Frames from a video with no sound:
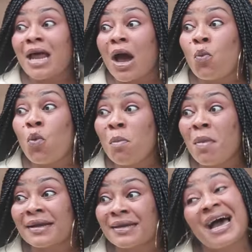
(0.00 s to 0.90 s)
Now
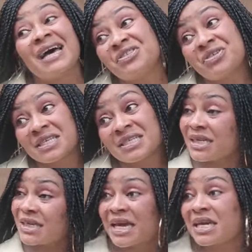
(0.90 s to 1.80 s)
woman and
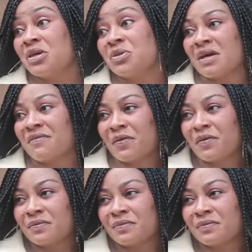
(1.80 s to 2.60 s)
drinks, now you dey use them for.